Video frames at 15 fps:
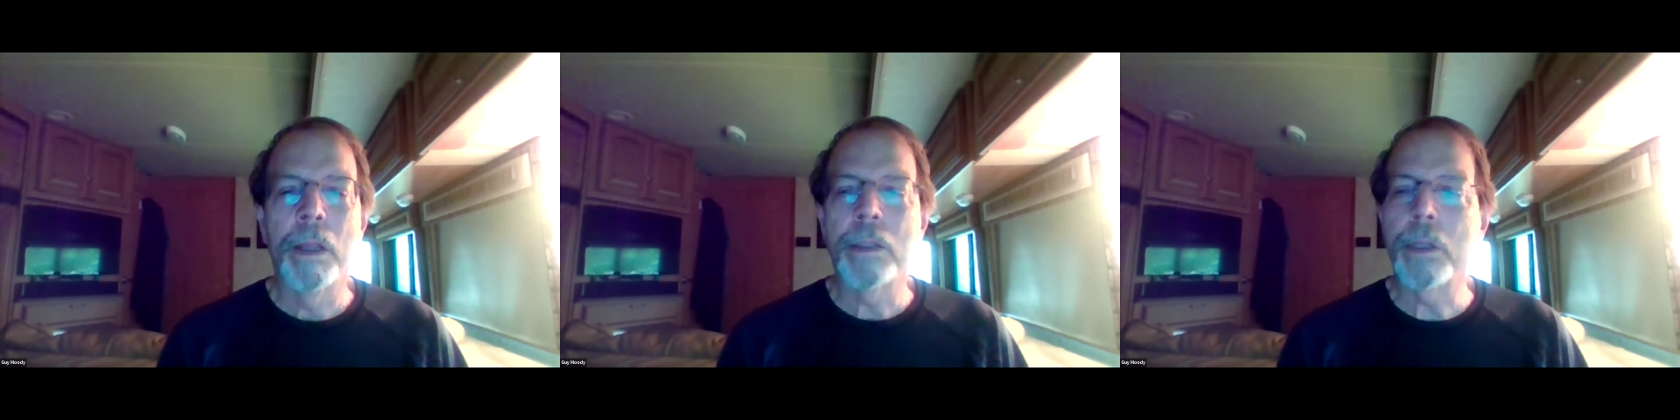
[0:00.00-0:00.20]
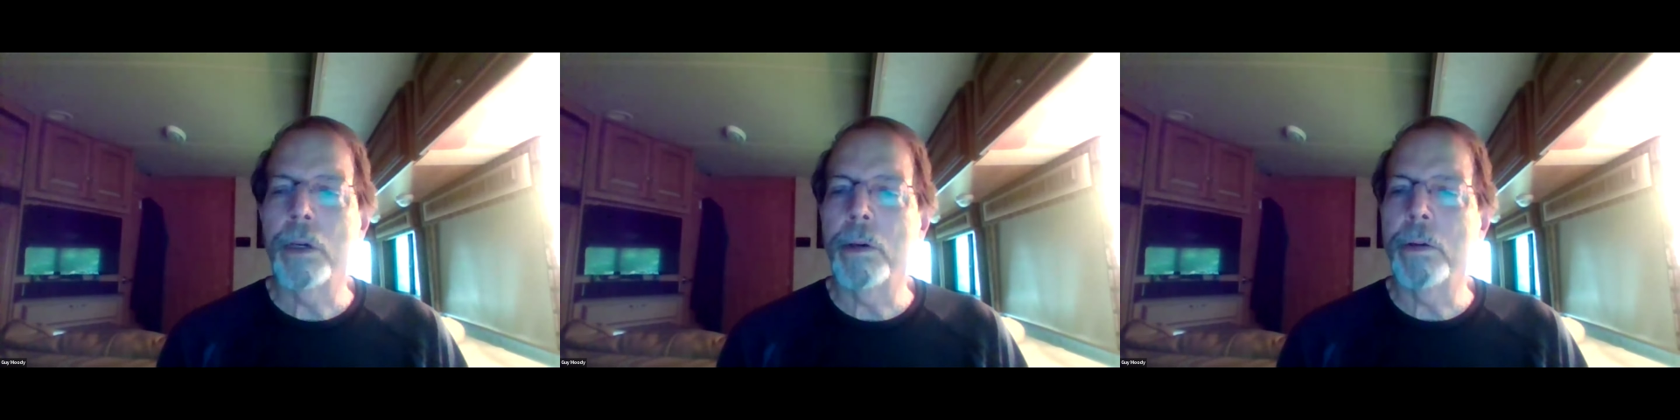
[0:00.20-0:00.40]

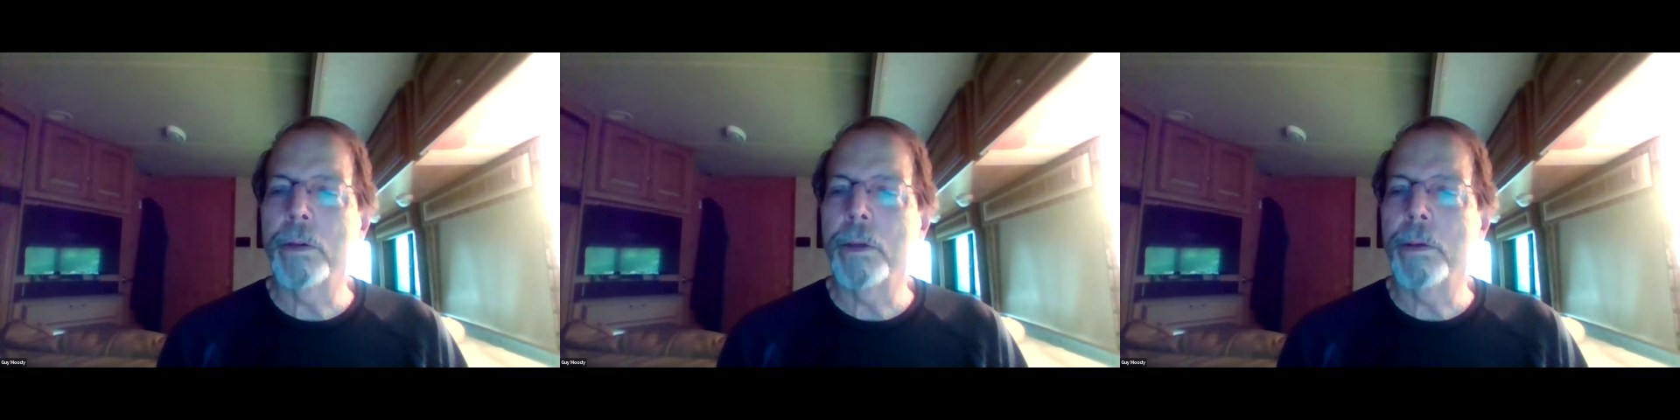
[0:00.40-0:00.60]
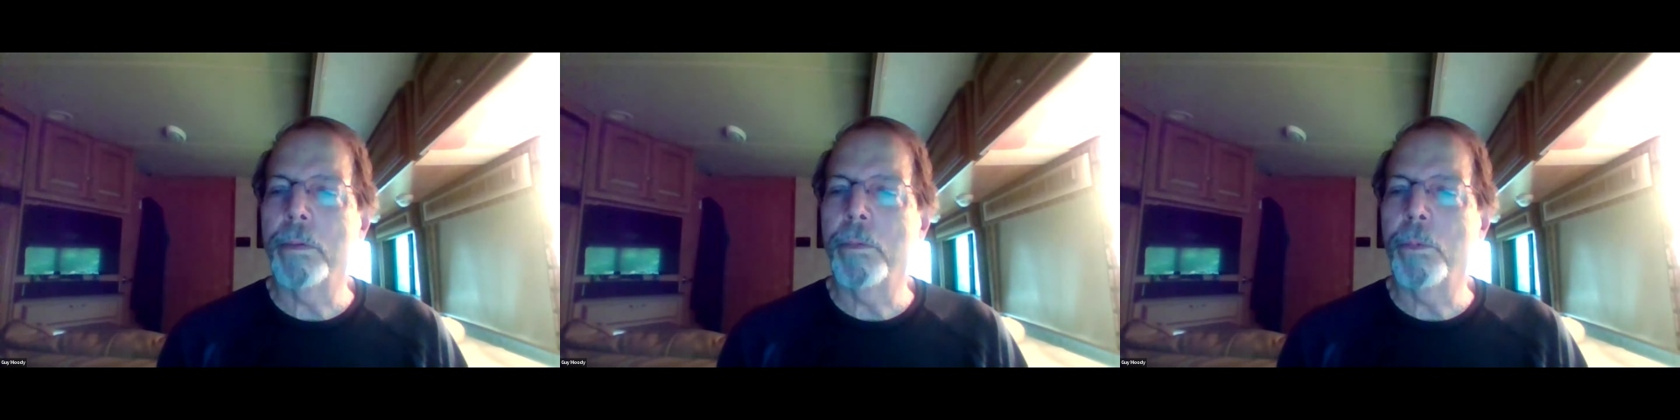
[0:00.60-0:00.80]
So
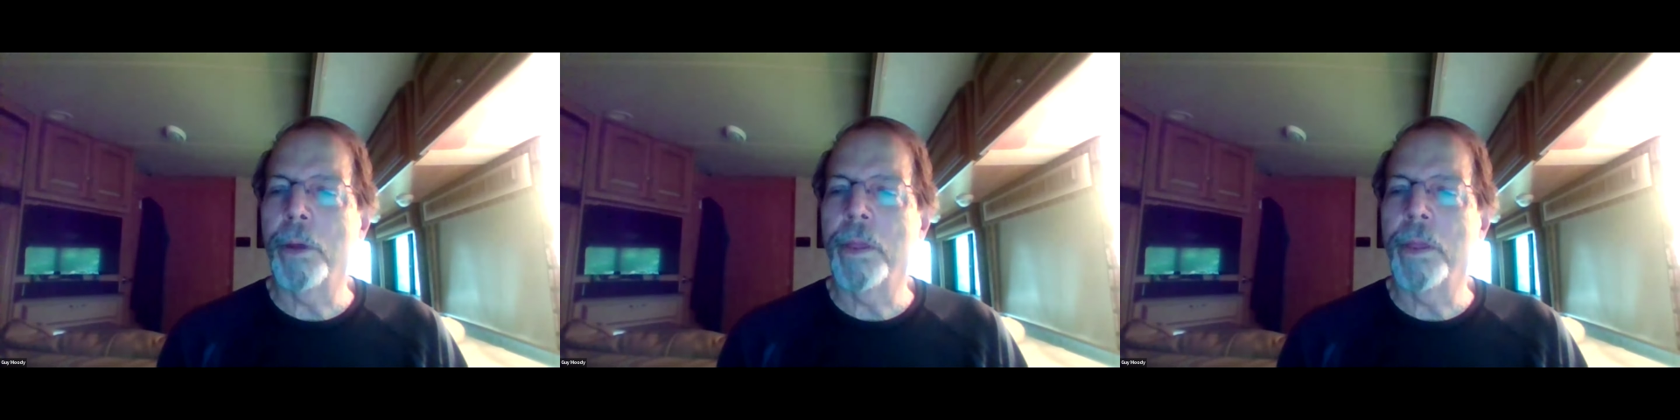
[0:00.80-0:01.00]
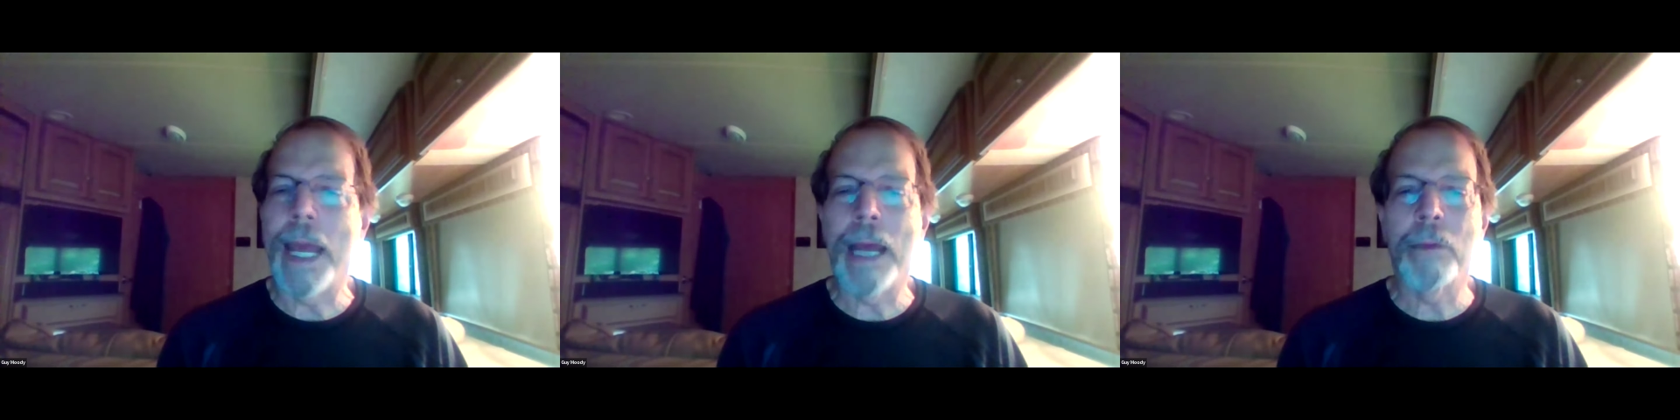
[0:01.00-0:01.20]

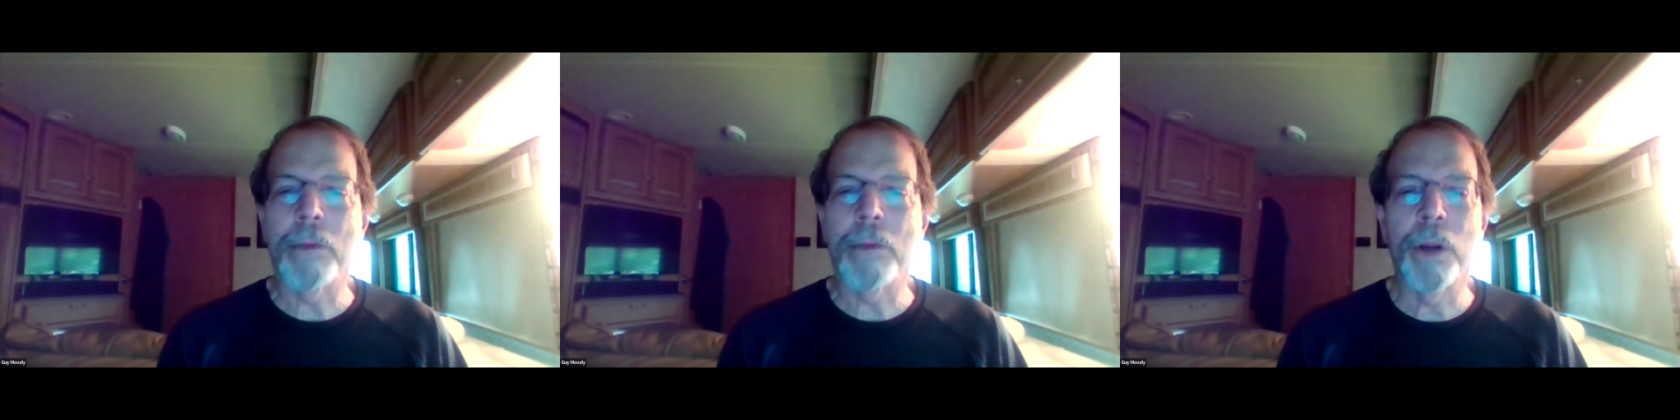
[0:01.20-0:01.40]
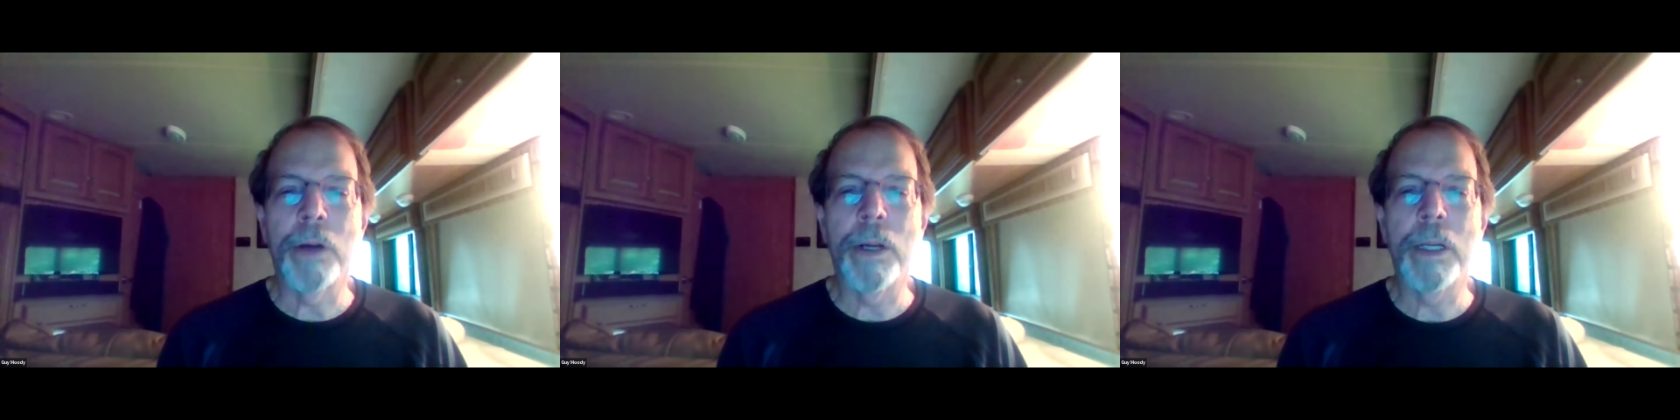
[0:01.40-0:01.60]
with that,
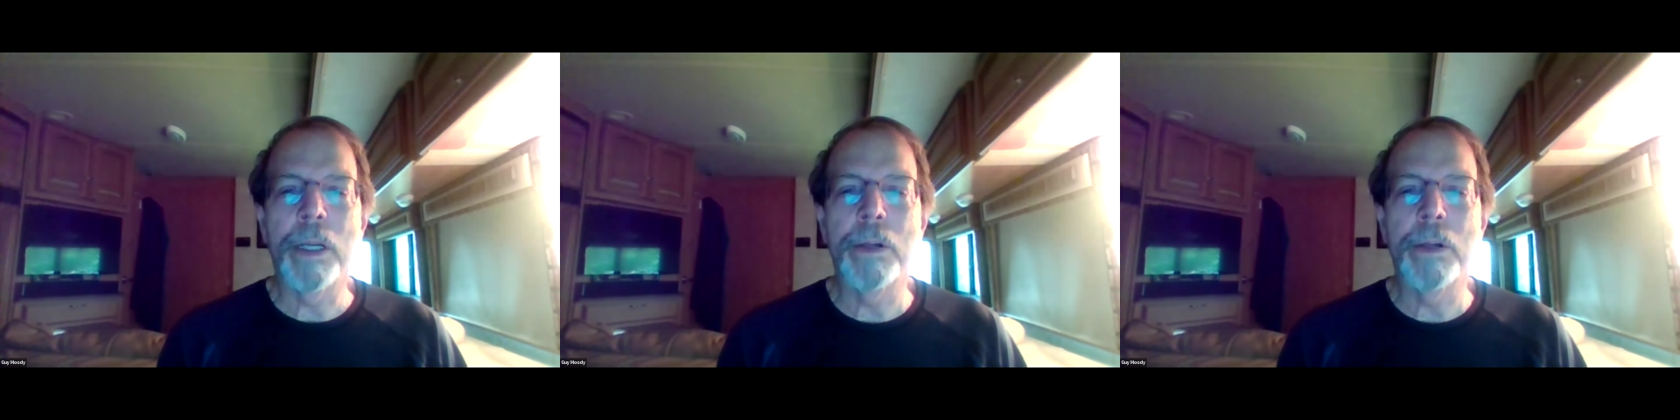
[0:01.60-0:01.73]
we're going